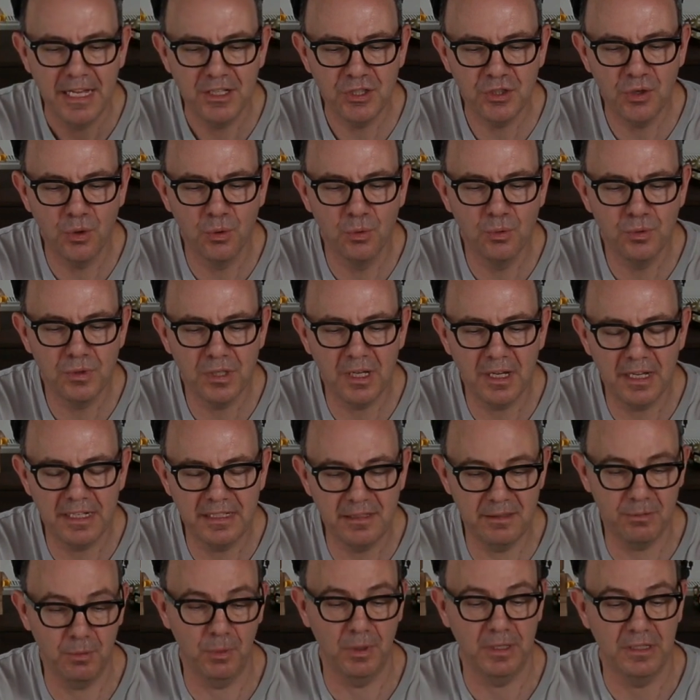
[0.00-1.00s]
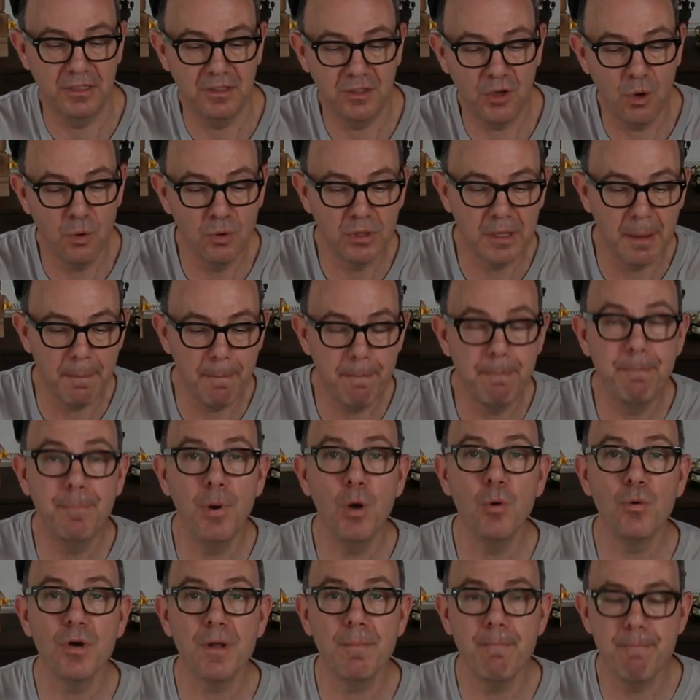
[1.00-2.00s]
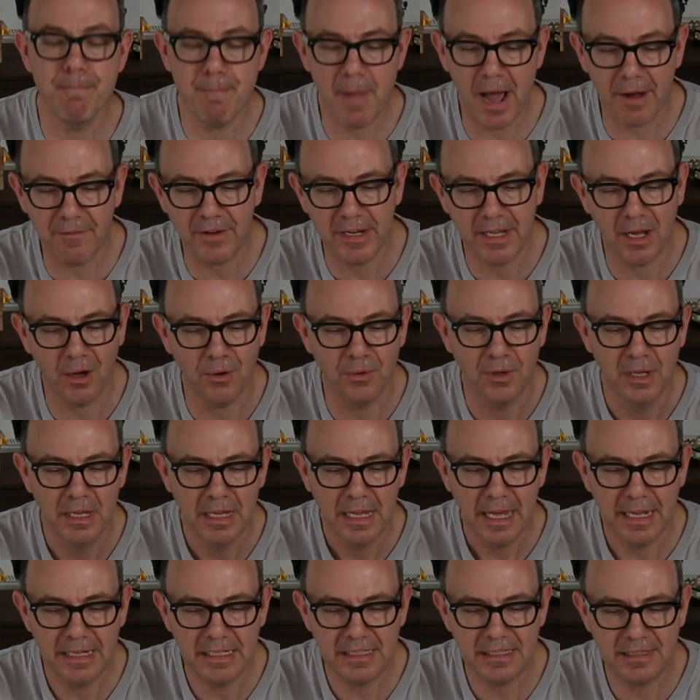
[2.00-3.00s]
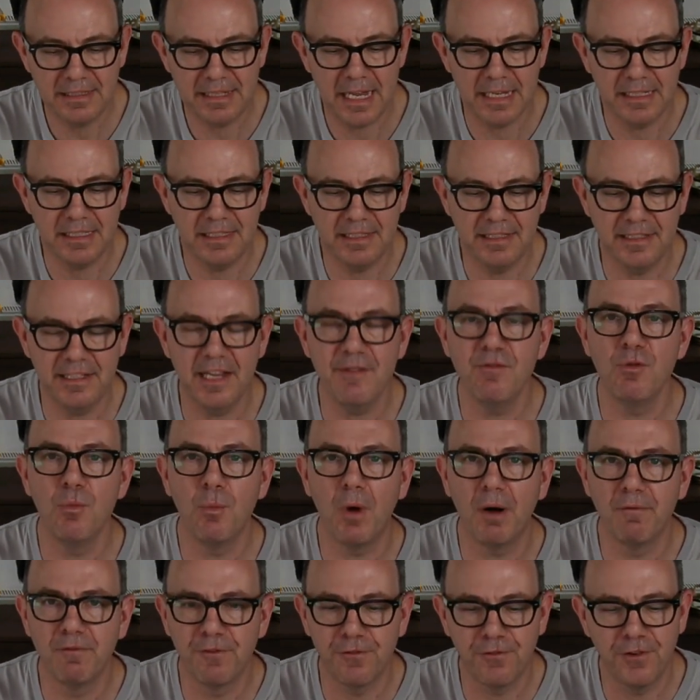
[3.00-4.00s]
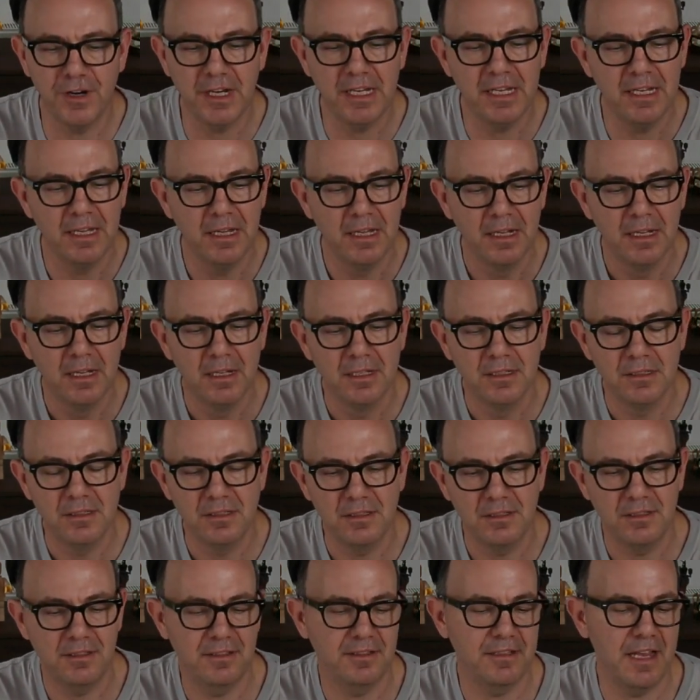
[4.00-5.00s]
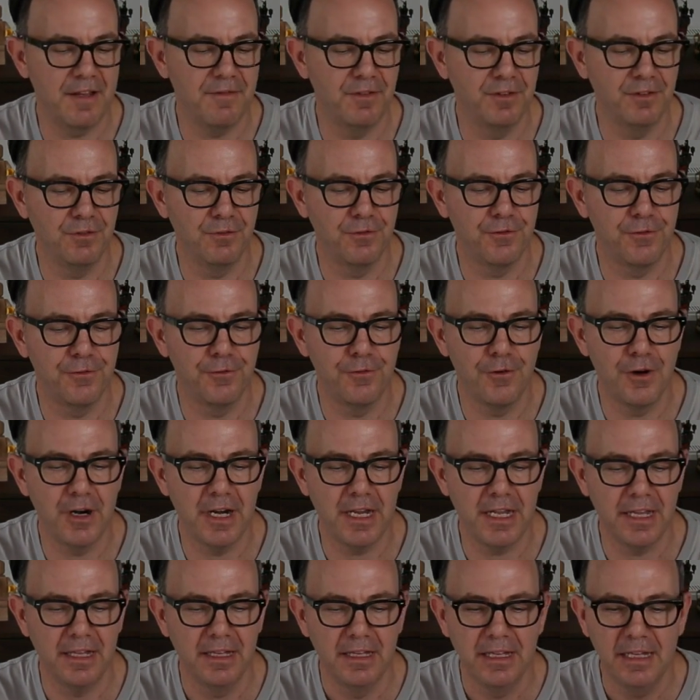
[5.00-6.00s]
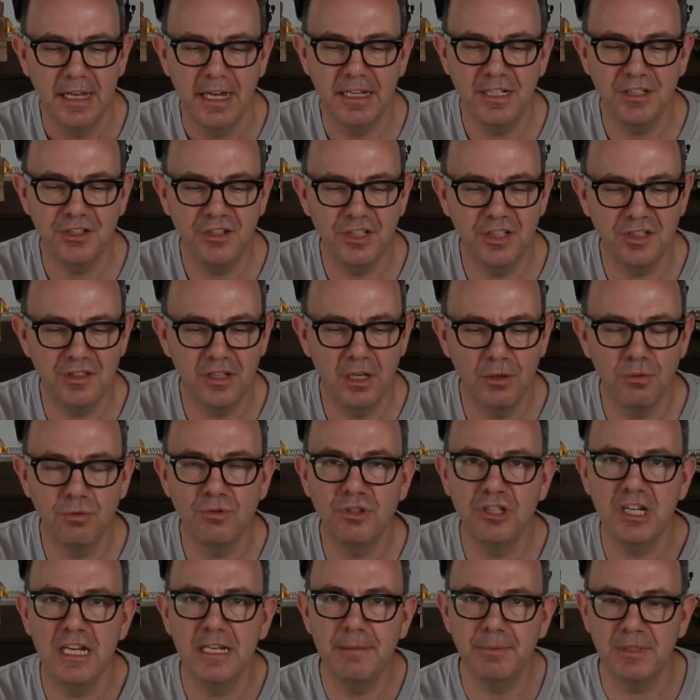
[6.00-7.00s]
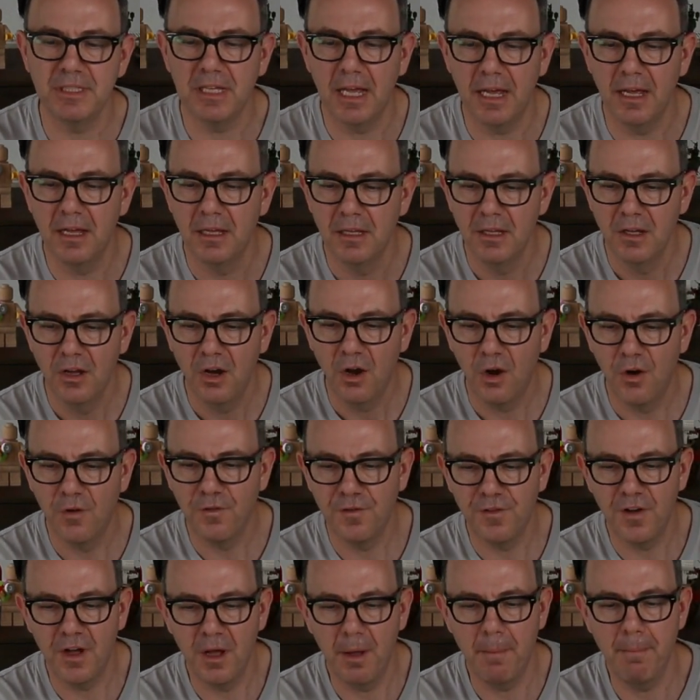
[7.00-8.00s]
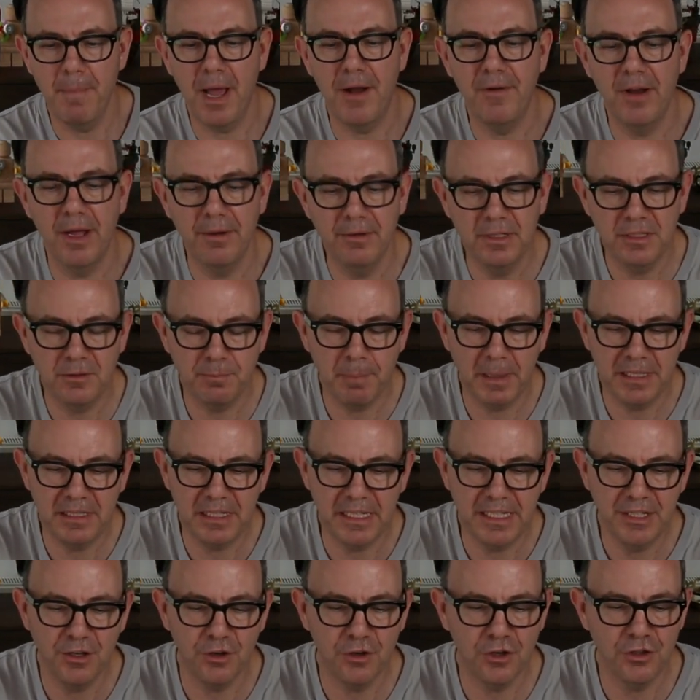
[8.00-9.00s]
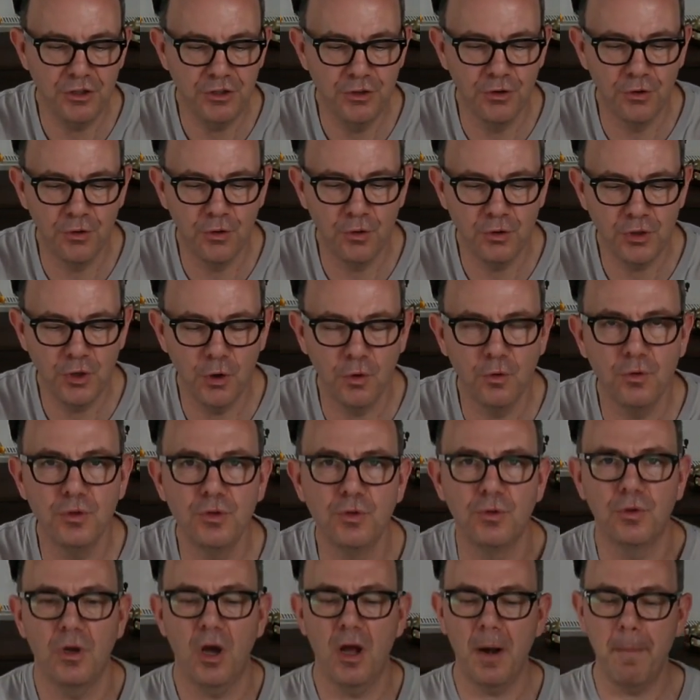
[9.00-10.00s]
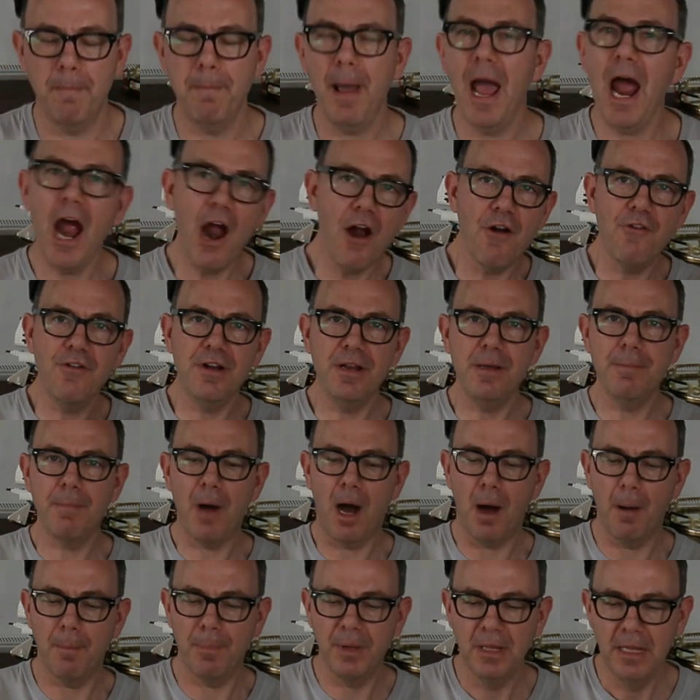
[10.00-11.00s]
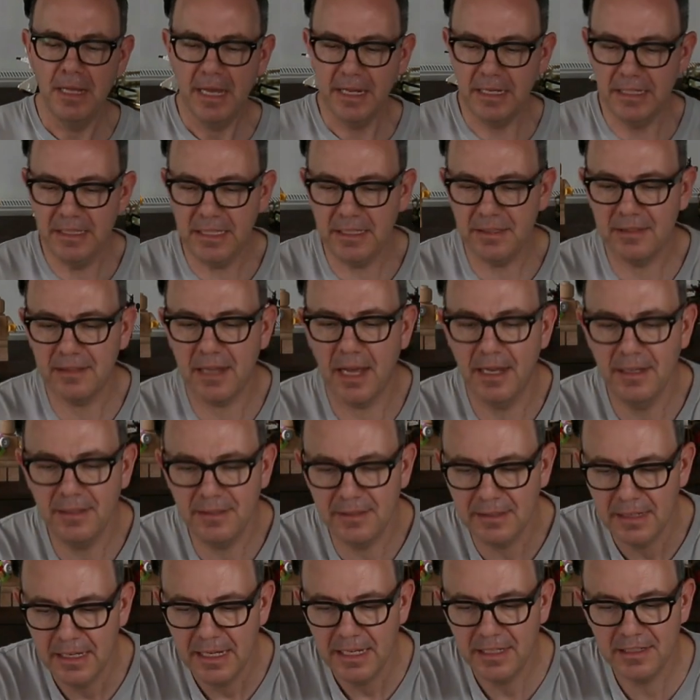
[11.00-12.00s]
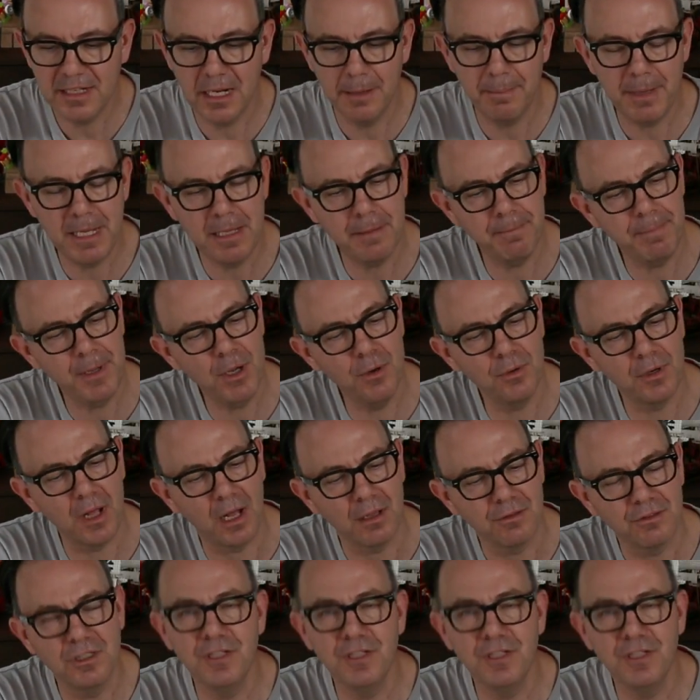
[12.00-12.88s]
It's called it's called the Builder Mario, and it's set 71373, and it's just a little cheap set of Mario, and it's basically you're kind of powering him up, and in this case he's going to be the builder.